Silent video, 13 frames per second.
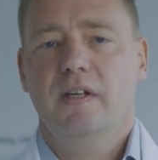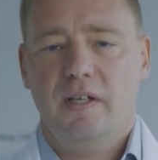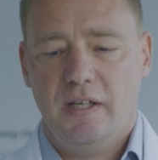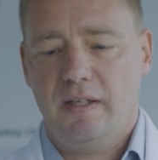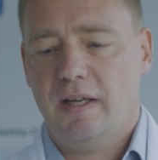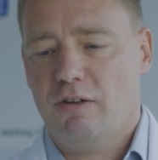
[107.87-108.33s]

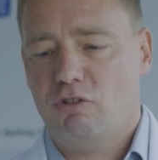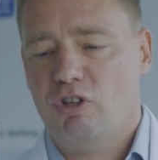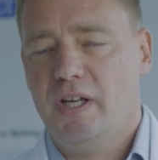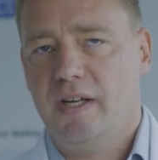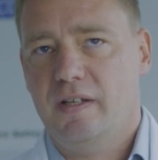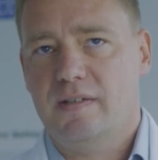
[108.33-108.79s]

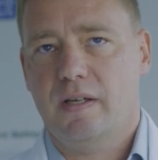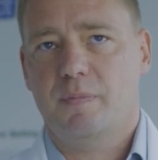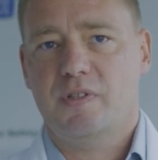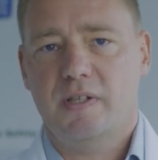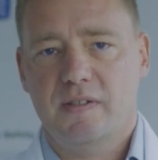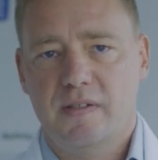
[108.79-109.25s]
Intentionally added
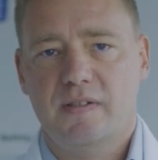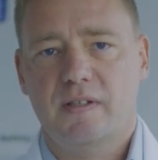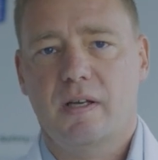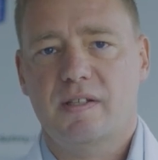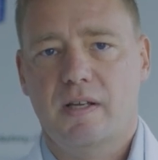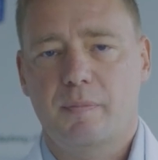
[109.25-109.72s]
substances
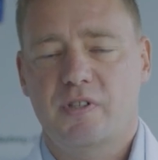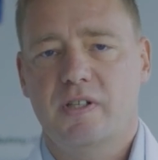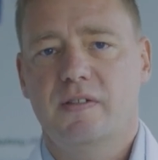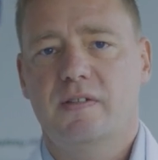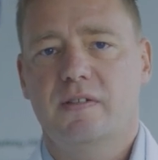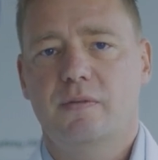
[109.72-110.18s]
are
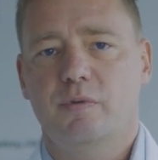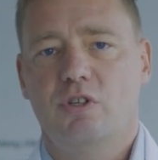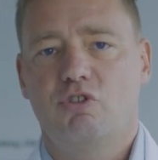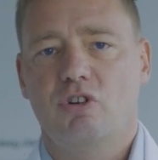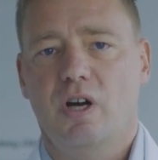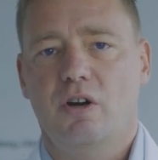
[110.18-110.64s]
substances
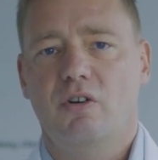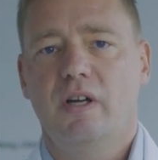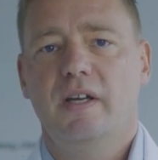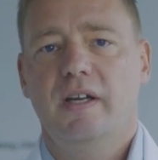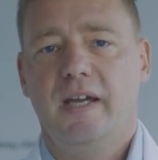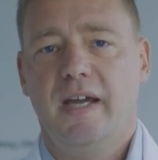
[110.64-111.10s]
which are
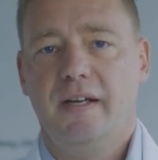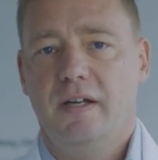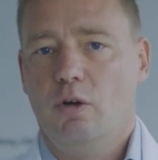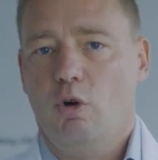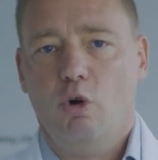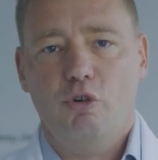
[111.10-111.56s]

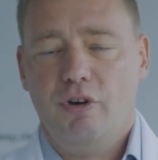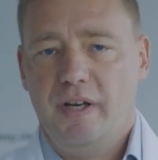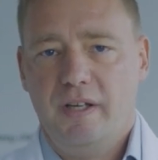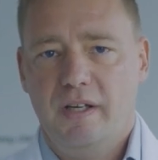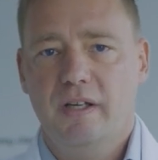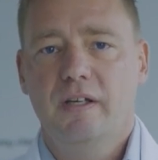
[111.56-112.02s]
added
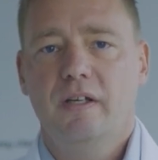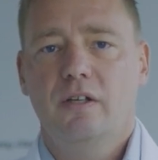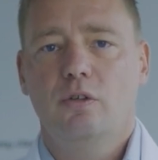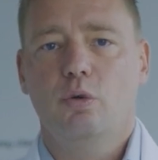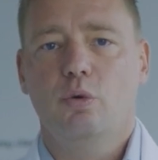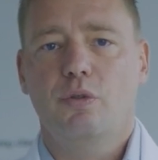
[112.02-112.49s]
already
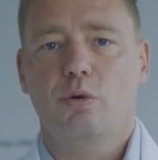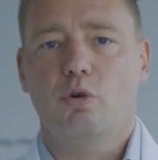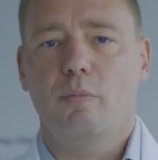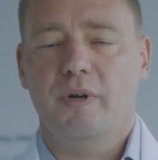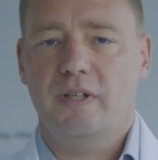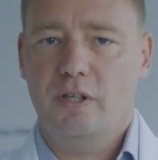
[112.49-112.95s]
to the
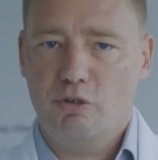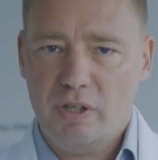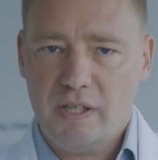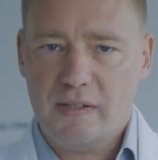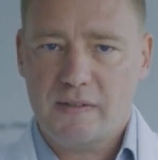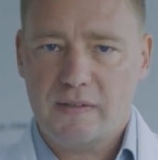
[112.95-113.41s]
raw
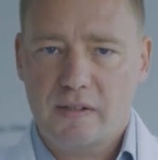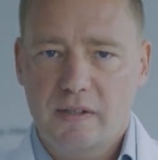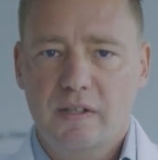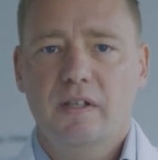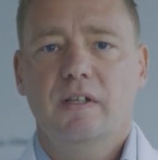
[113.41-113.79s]
materials,